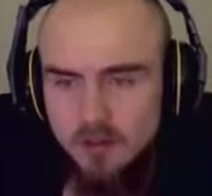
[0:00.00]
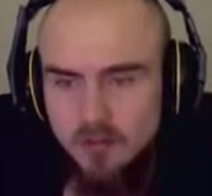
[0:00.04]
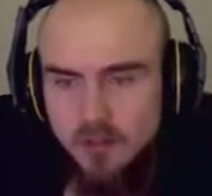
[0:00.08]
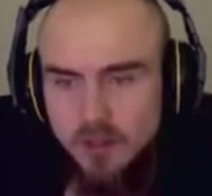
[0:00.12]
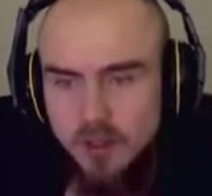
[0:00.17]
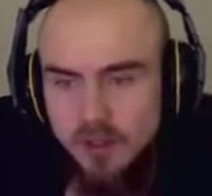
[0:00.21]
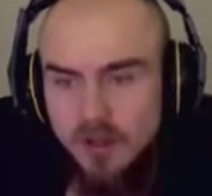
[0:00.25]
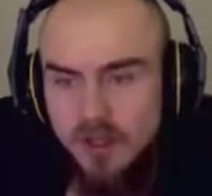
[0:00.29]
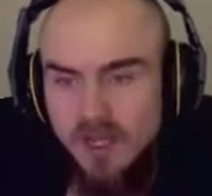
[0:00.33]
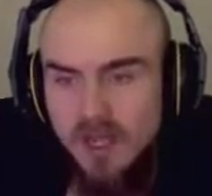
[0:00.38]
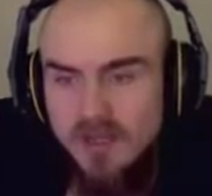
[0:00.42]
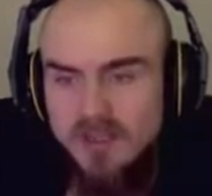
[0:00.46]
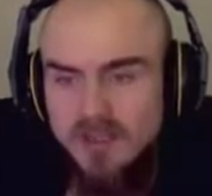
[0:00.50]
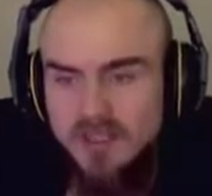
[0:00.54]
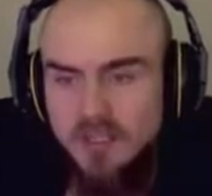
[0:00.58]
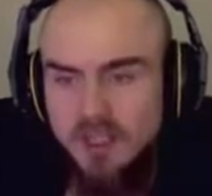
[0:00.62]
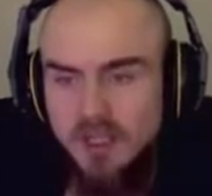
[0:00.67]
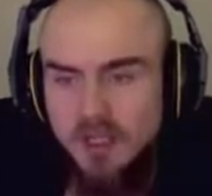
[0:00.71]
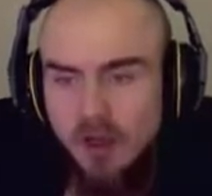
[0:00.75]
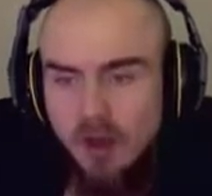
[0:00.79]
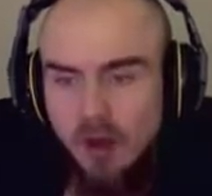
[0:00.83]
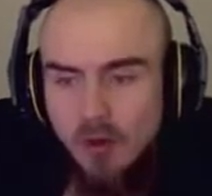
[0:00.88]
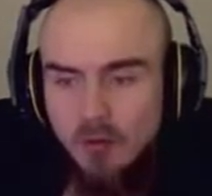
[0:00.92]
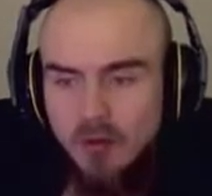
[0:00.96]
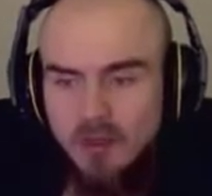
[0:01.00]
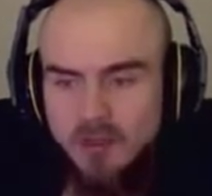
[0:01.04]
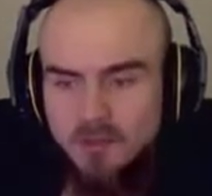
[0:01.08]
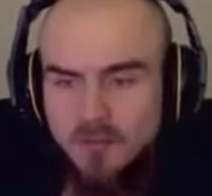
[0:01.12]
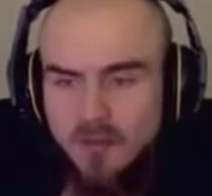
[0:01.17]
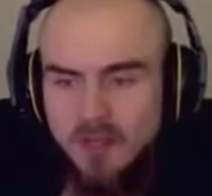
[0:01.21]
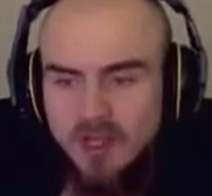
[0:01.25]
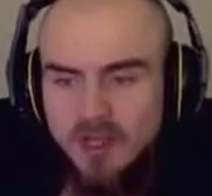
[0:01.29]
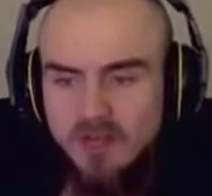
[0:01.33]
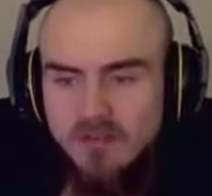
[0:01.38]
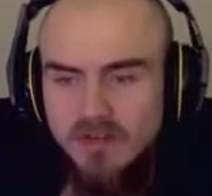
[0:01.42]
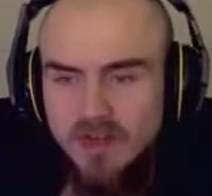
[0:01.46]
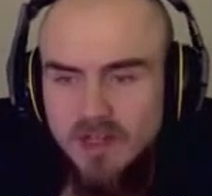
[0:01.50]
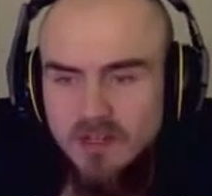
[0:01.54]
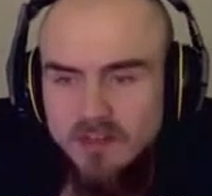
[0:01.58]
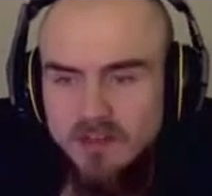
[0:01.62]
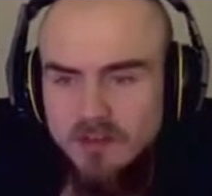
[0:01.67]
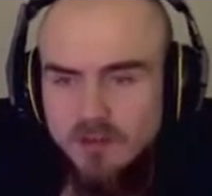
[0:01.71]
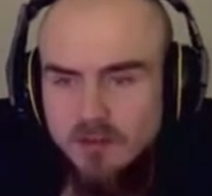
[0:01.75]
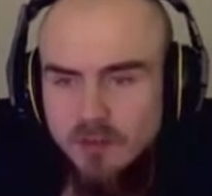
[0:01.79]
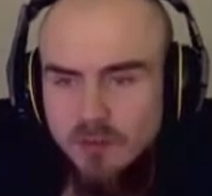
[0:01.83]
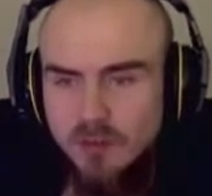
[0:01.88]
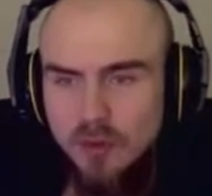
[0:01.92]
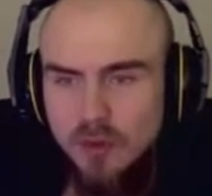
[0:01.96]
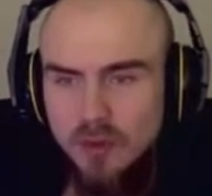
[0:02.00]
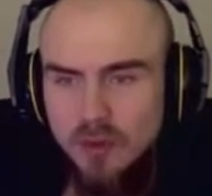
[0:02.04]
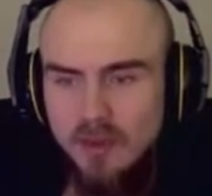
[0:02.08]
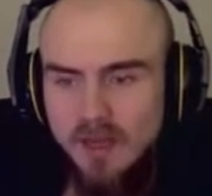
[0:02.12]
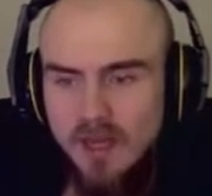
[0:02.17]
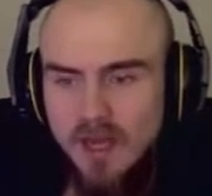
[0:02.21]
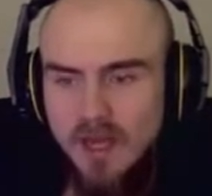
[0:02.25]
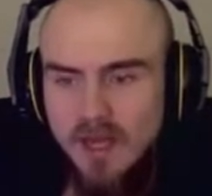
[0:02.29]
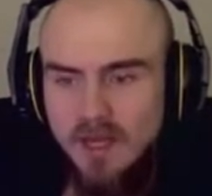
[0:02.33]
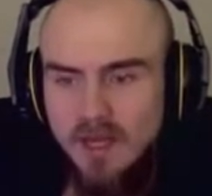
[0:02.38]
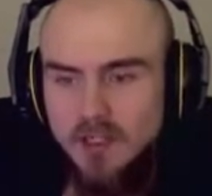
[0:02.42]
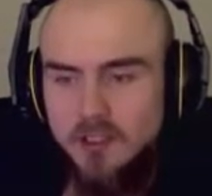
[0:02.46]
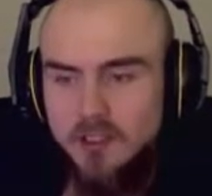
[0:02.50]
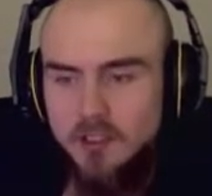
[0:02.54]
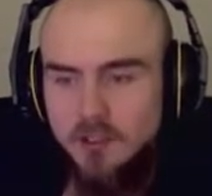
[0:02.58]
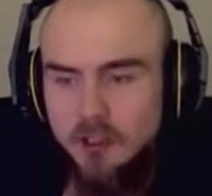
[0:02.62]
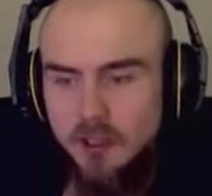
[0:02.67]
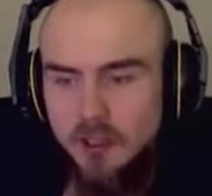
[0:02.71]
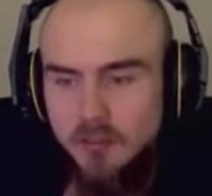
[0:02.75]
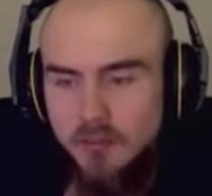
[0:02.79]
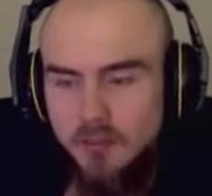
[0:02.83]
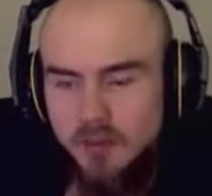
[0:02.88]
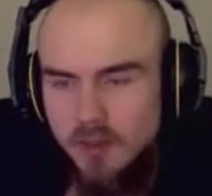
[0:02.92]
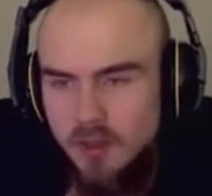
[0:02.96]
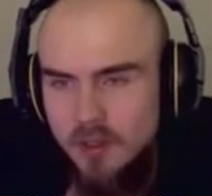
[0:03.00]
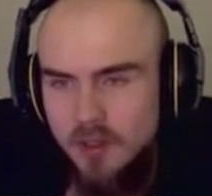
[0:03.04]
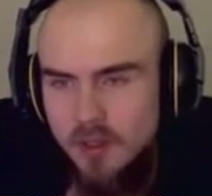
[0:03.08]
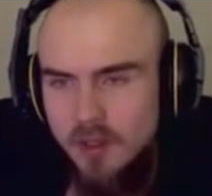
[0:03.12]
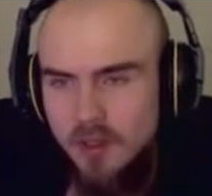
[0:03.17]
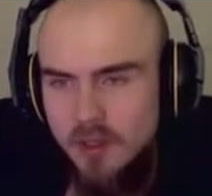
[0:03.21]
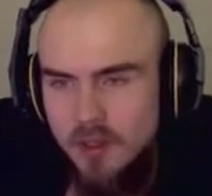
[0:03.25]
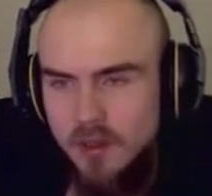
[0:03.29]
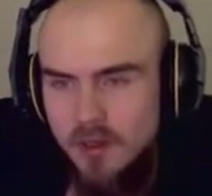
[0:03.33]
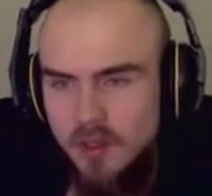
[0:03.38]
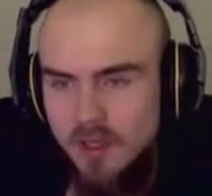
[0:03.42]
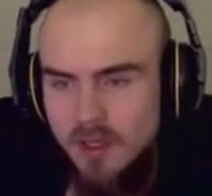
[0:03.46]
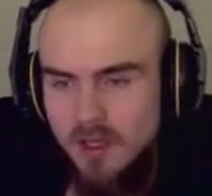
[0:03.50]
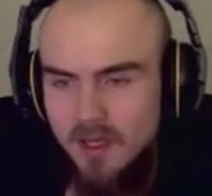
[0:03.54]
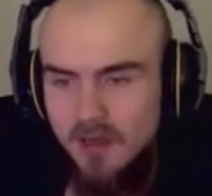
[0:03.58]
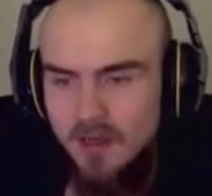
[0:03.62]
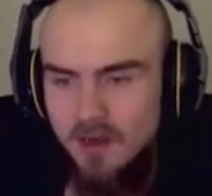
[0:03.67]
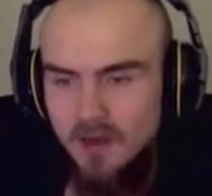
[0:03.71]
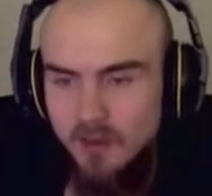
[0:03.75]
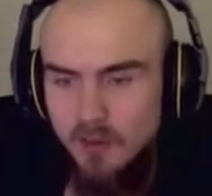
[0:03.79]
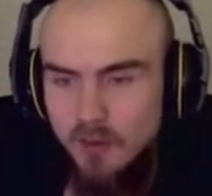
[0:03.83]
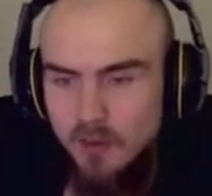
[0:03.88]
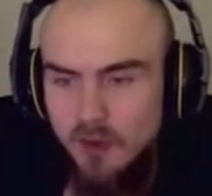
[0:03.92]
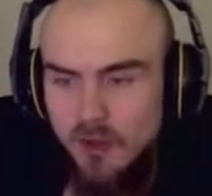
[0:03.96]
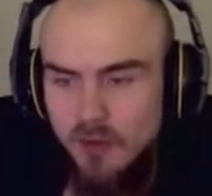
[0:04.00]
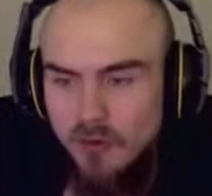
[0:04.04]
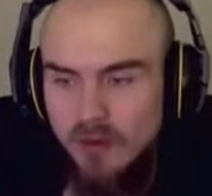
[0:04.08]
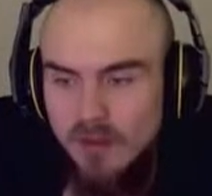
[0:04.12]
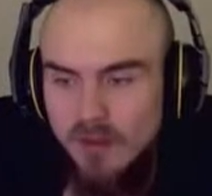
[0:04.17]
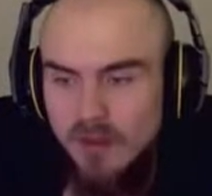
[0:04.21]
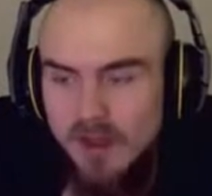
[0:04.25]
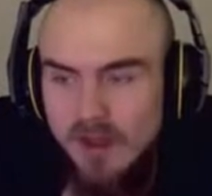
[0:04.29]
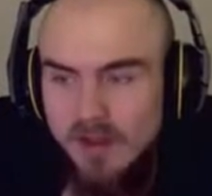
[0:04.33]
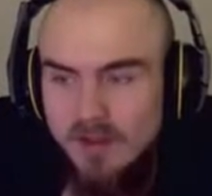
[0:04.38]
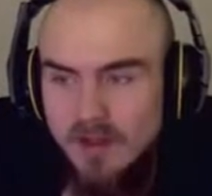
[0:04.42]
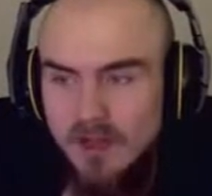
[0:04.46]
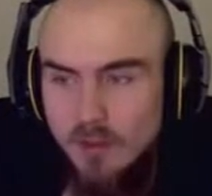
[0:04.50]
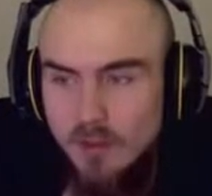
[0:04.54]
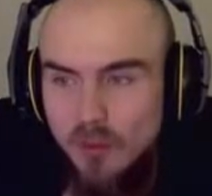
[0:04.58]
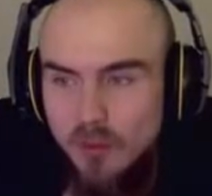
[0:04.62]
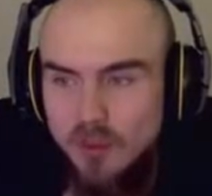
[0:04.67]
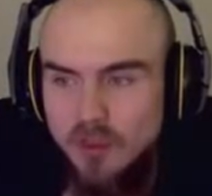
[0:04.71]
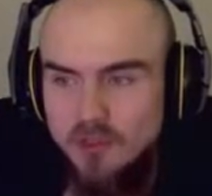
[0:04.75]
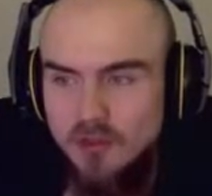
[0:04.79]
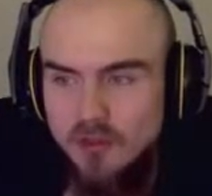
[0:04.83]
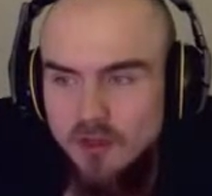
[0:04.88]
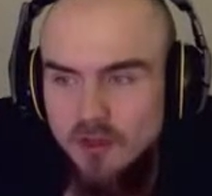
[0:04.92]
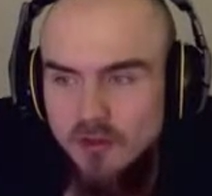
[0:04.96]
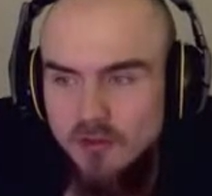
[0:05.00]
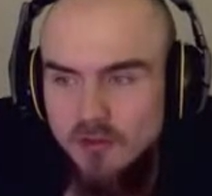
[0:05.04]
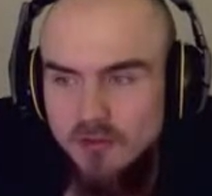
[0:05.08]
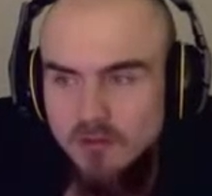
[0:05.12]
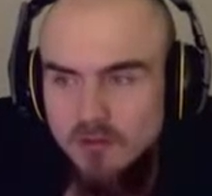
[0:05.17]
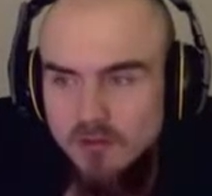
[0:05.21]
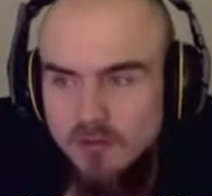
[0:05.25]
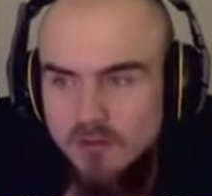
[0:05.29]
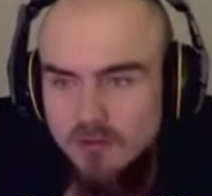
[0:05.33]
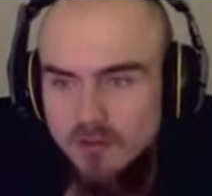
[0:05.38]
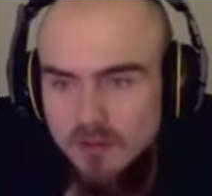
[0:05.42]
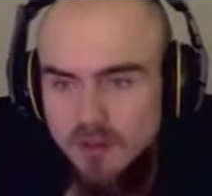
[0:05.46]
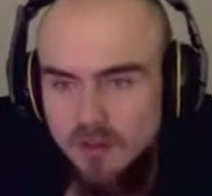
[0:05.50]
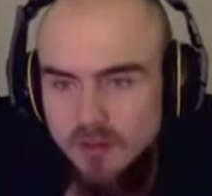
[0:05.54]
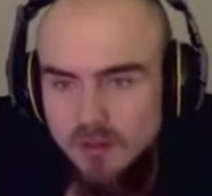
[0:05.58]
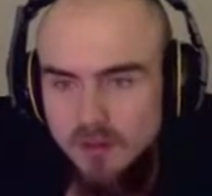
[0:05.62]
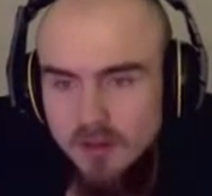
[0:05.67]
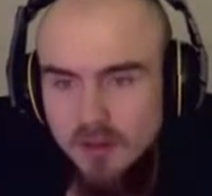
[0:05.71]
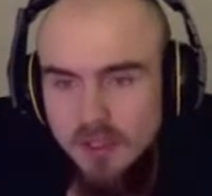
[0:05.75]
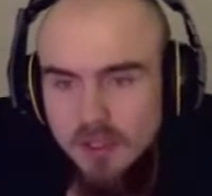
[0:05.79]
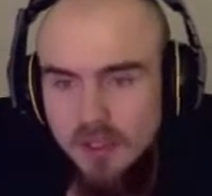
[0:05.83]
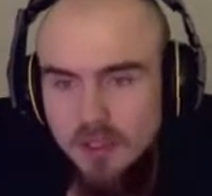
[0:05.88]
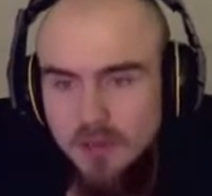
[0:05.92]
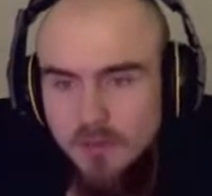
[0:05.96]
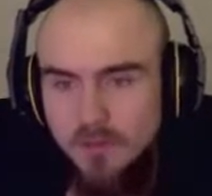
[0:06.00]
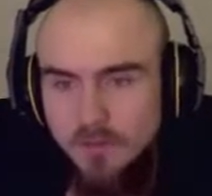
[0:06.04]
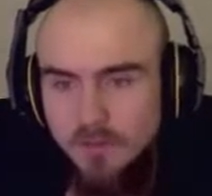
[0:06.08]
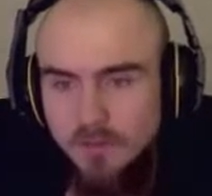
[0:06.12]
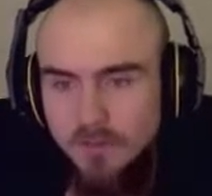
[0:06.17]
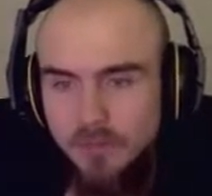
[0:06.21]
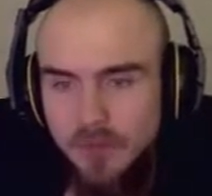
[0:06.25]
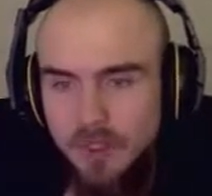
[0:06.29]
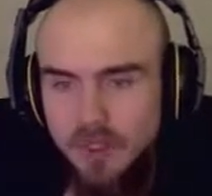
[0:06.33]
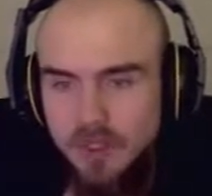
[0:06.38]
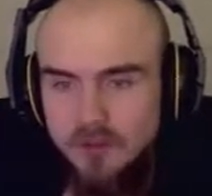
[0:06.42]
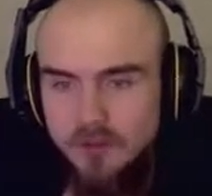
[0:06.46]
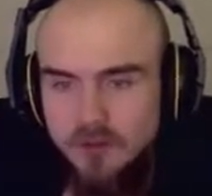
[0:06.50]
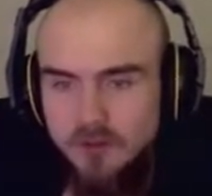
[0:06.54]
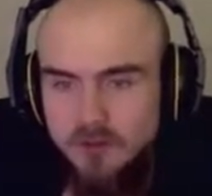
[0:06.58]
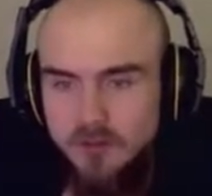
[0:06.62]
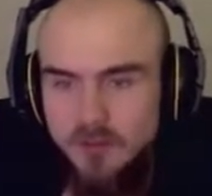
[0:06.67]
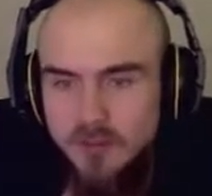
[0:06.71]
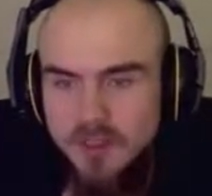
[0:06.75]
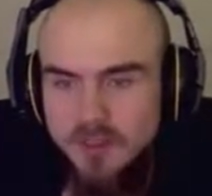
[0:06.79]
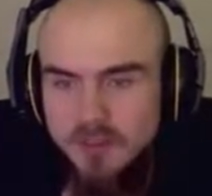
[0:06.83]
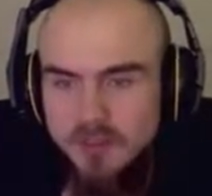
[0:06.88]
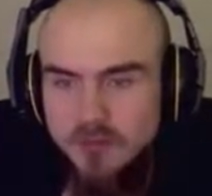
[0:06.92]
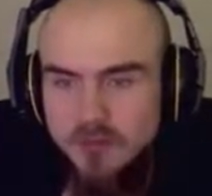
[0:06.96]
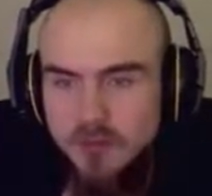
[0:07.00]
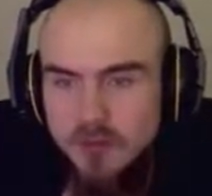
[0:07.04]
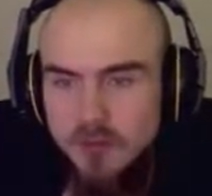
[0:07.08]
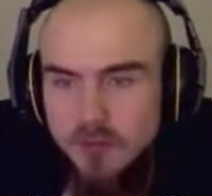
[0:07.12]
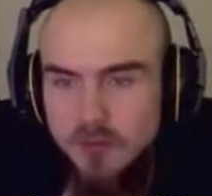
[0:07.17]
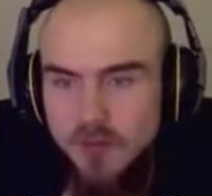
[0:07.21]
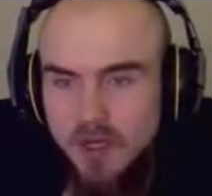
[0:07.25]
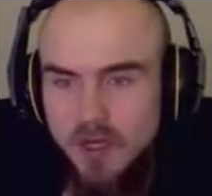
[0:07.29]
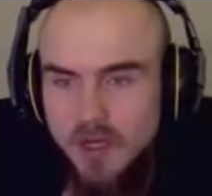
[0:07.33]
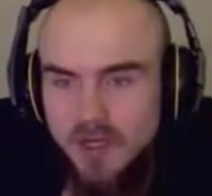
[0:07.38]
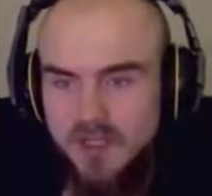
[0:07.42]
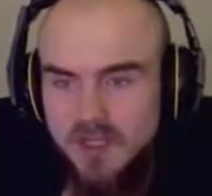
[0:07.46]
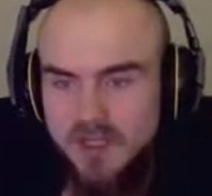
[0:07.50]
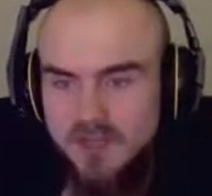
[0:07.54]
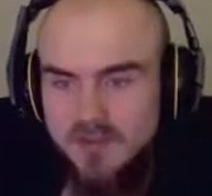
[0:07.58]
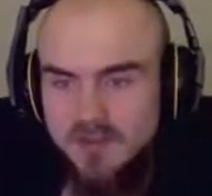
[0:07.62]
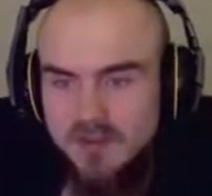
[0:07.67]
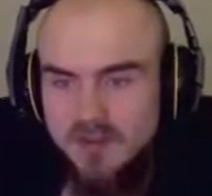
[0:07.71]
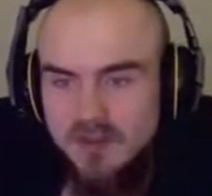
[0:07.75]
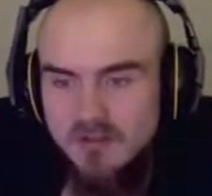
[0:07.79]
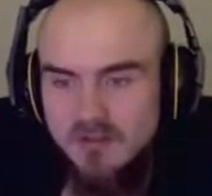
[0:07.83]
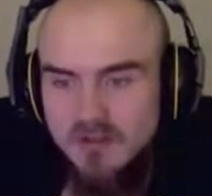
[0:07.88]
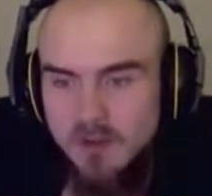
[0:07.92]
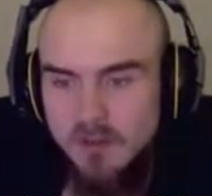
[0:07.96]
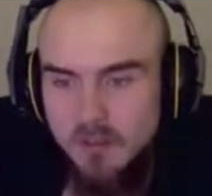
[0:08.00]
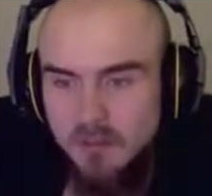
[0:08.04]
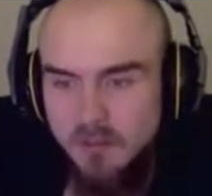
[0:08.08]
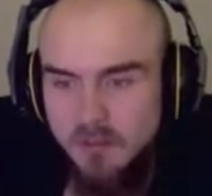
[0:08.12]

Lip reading: You can check out as many events as you want and shop, and it will only take that one slot. So it's best to combine that stuff up.